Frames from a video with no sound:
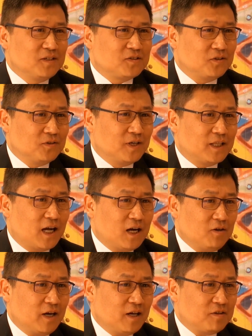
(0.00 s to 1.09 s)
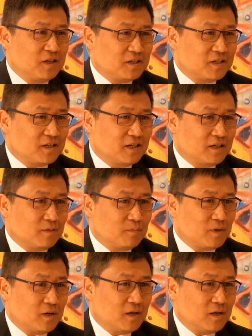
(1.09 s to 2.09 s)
So now I think around